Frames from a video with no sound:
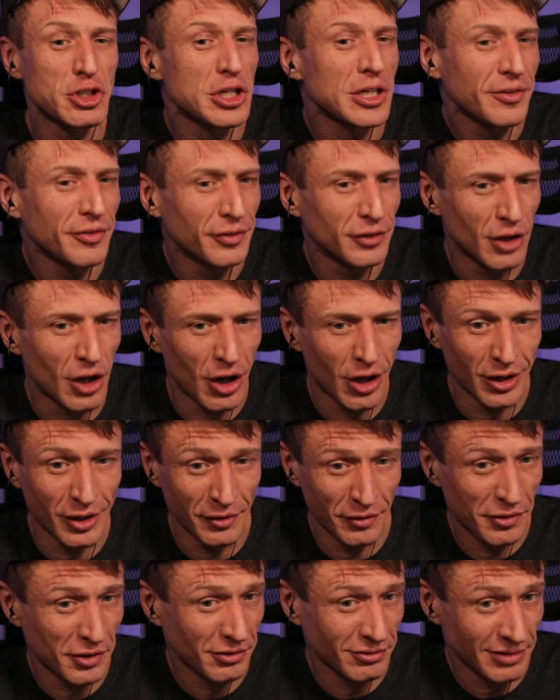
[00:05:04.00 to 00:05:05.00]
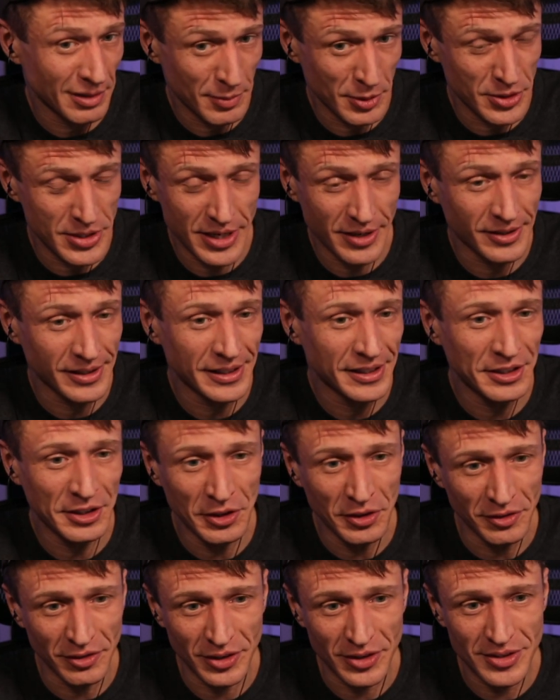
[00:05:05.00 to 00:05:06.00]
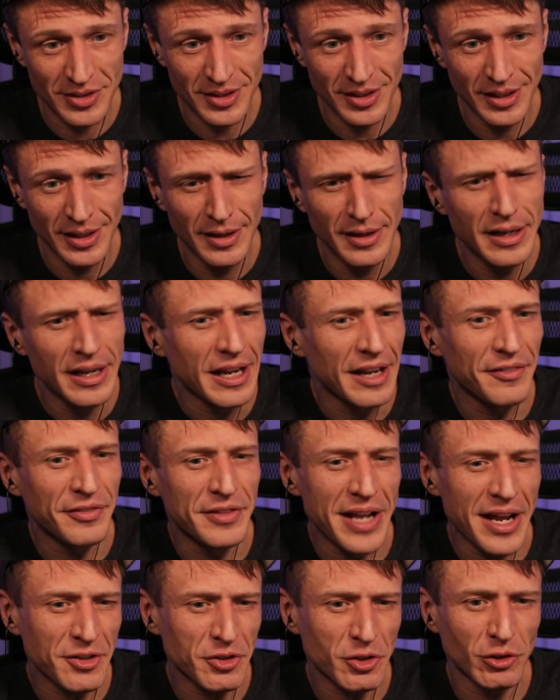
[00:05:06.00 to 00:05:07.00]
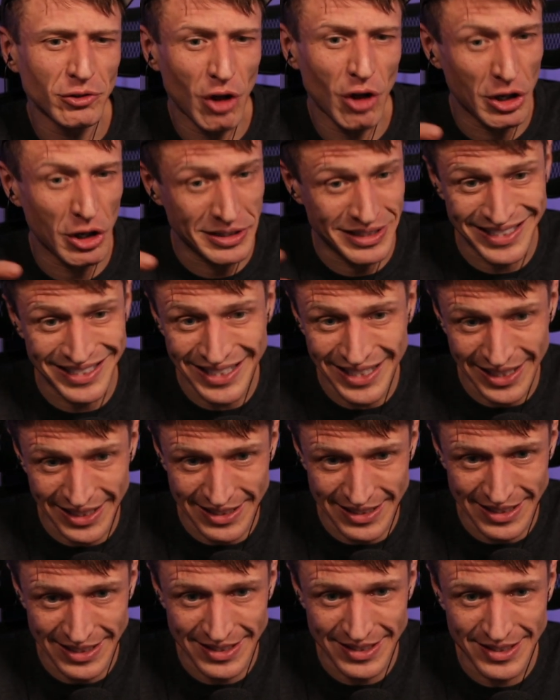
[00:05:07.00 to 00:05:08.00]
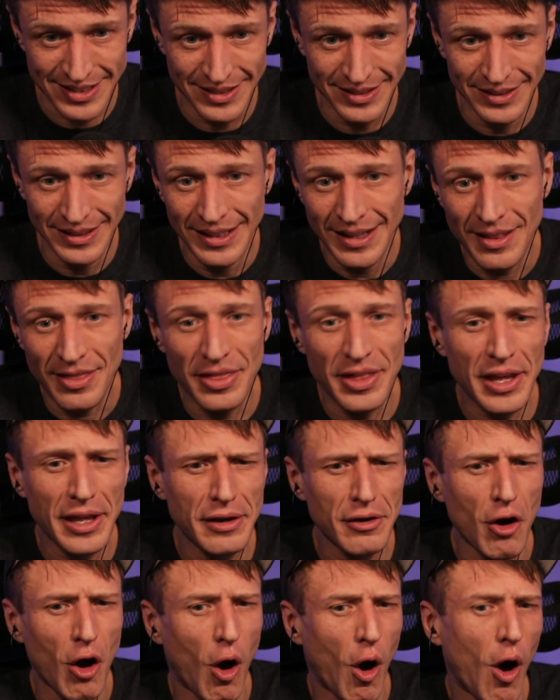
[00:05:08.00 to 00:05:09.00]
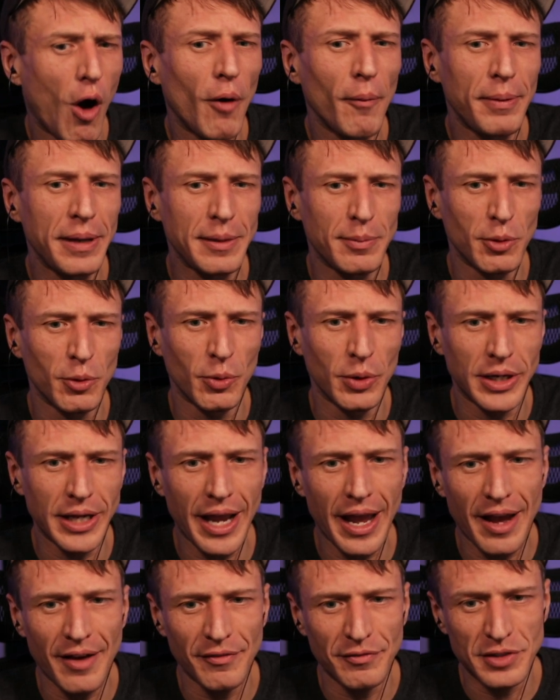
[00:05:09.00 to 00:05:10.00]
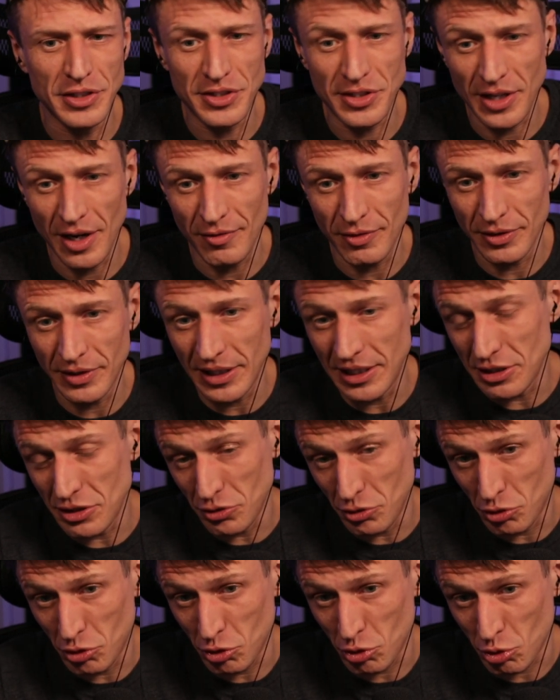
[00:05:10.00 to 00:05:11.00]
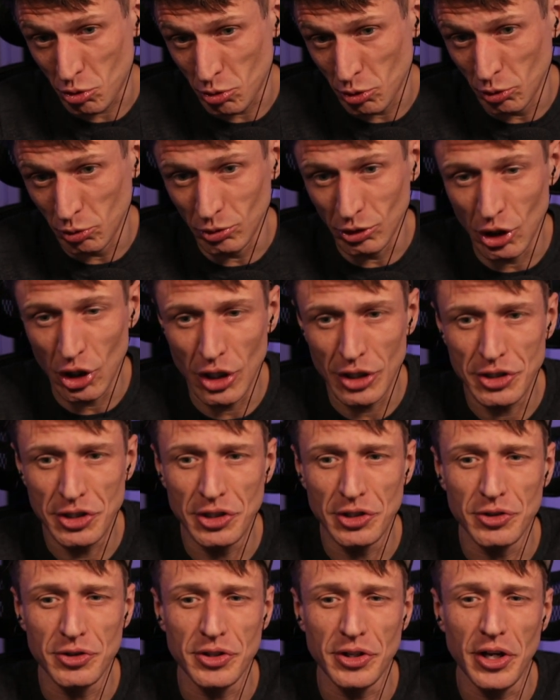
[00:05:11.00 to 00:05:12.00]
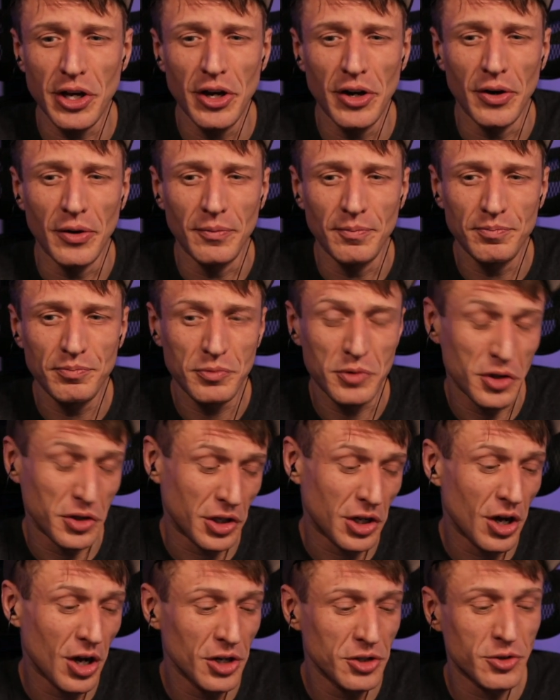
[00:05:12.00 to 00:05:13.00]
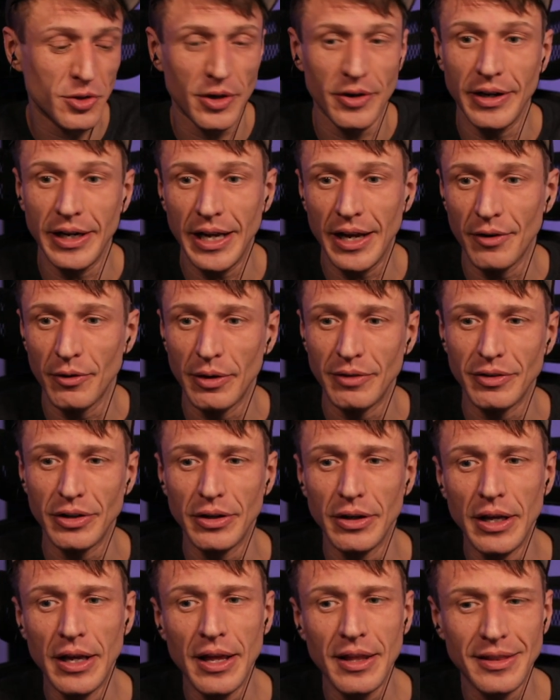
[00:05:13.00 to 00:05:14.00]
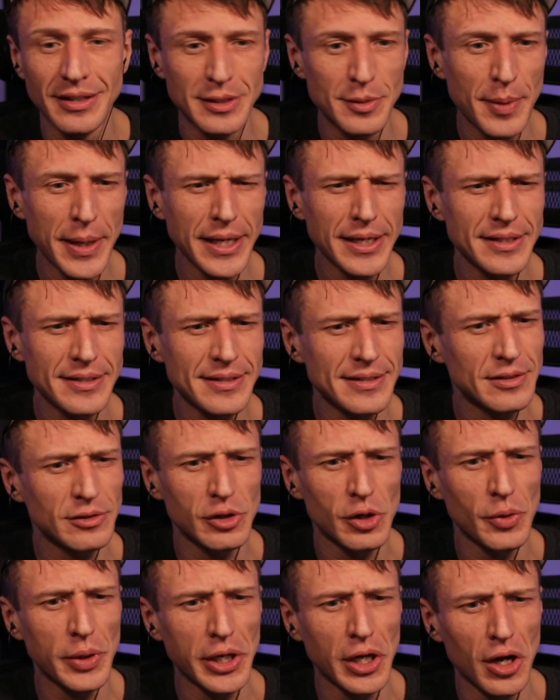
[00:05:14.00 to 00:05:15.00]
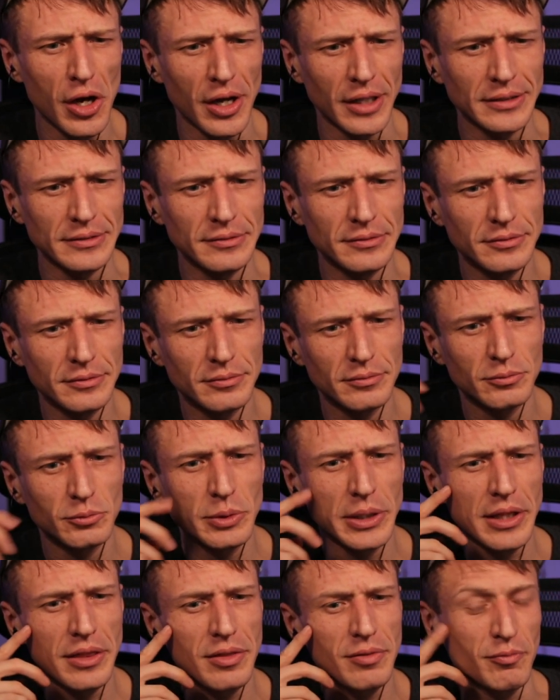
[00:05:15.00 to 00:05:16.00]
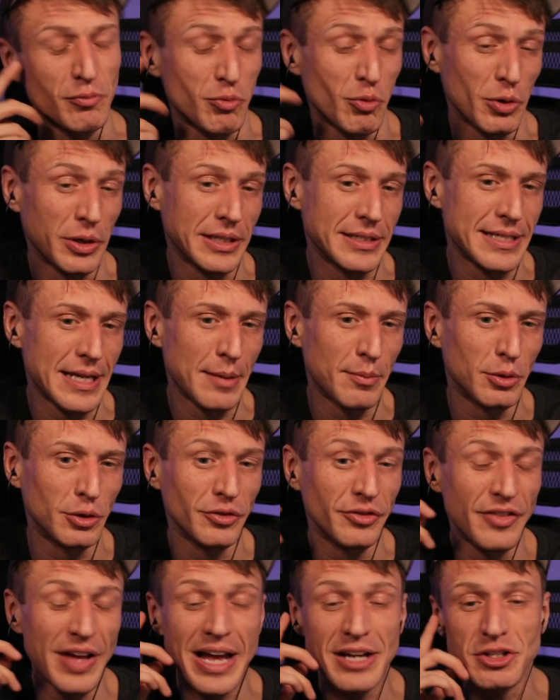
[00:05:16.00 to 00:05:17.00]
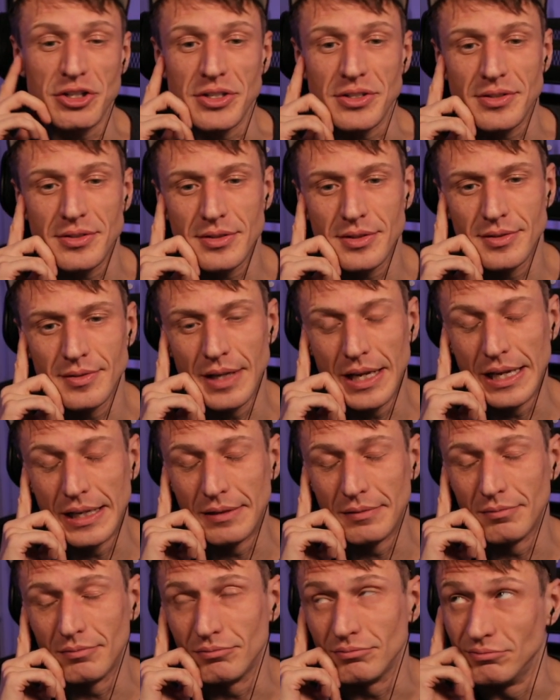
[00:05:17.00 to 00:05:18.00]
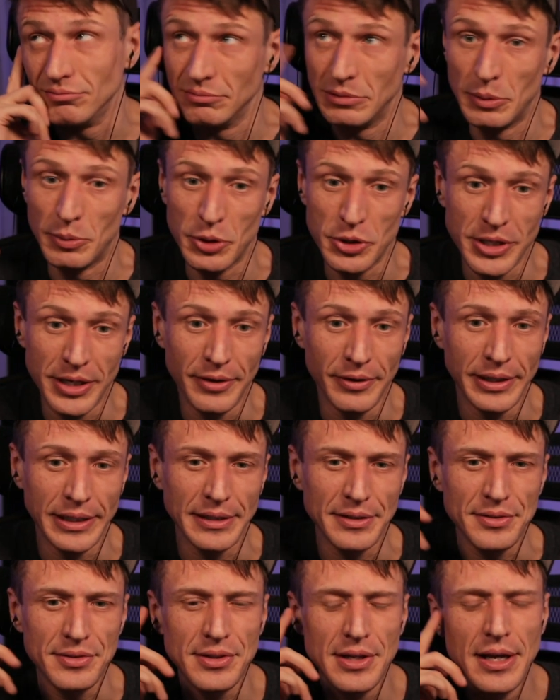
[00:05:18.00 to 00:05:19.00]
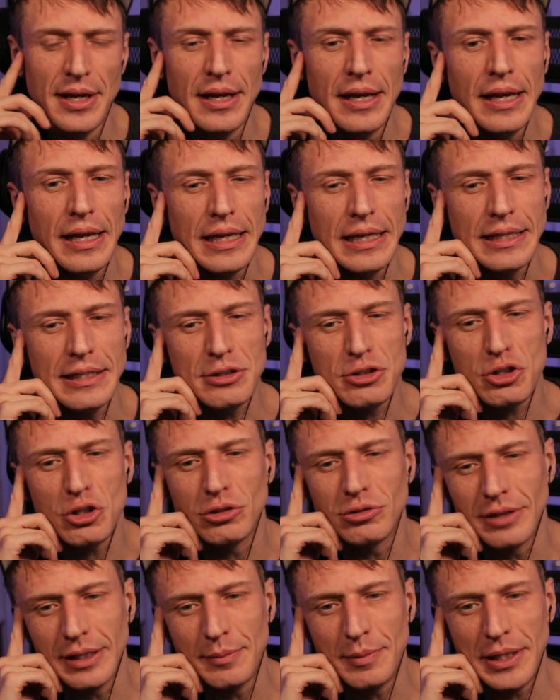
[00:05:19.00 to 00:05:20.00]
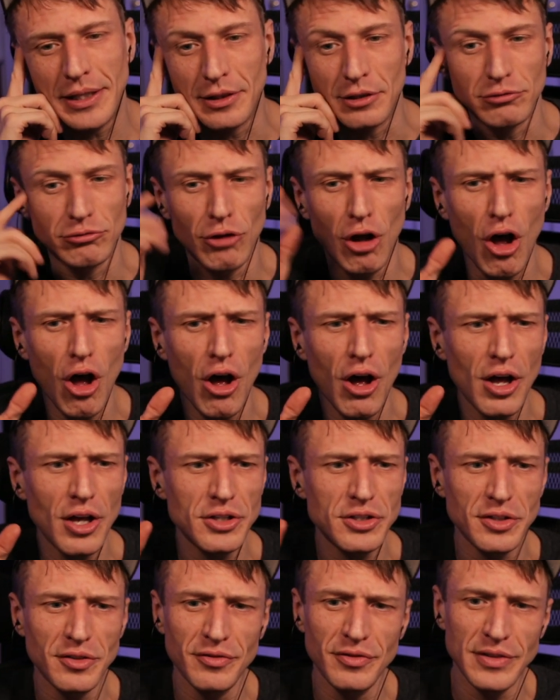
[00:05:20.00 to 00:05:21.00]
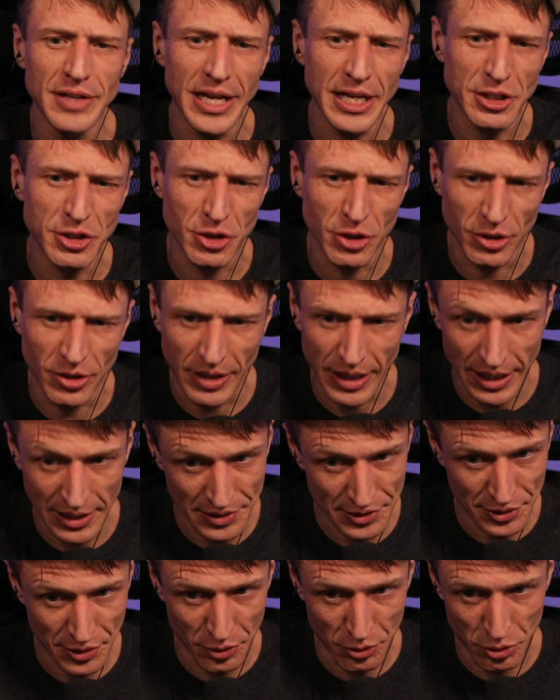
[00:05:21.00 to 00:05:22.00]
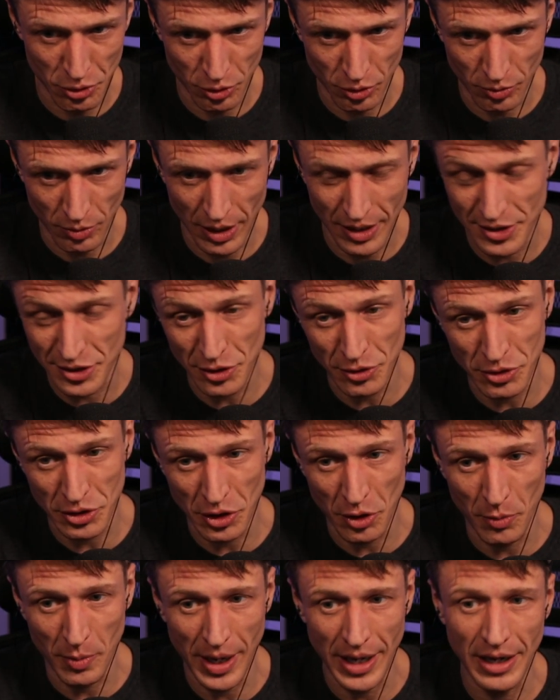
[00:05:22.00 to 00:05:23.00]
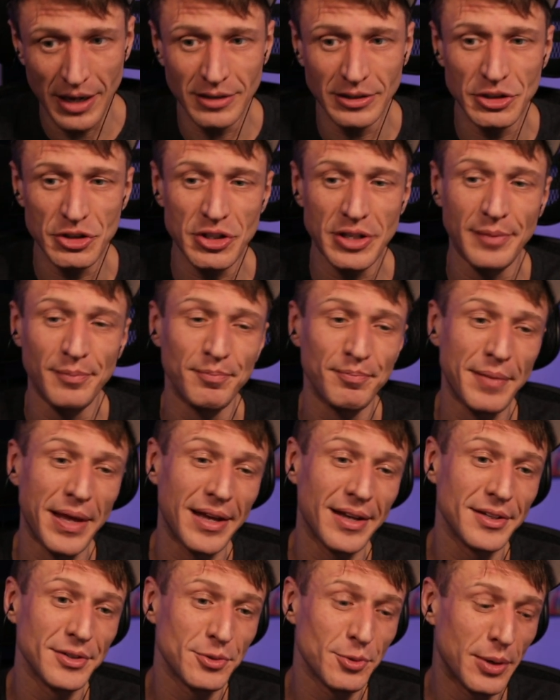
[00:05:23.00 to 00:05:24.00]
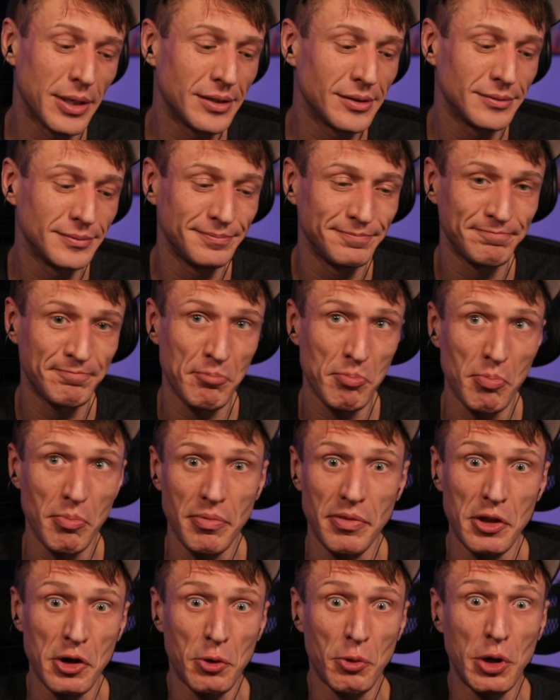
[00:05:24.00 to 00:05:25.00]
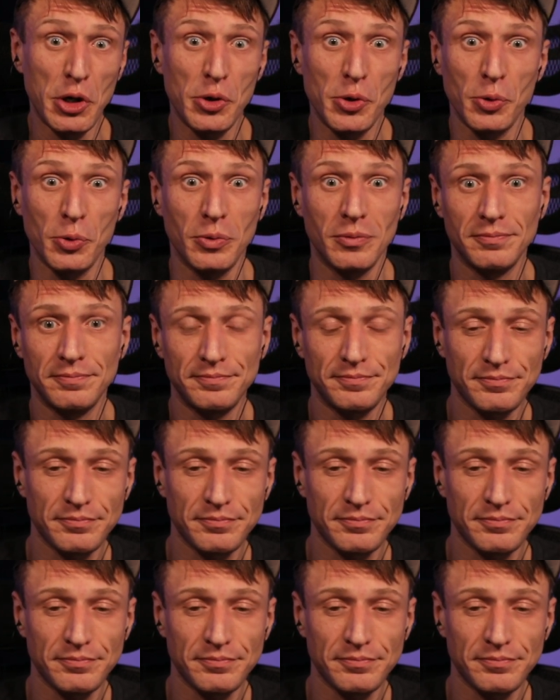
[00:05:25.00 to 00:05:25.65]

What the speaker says: chief law of the libertarian universe. If natural law did exist, then all people would have discovered these true laws years ago. To the contrary, however, the debate is still going on with, for example, fascists and libertarians, each claiming the laws of nature and social sociobiology as, well, their own.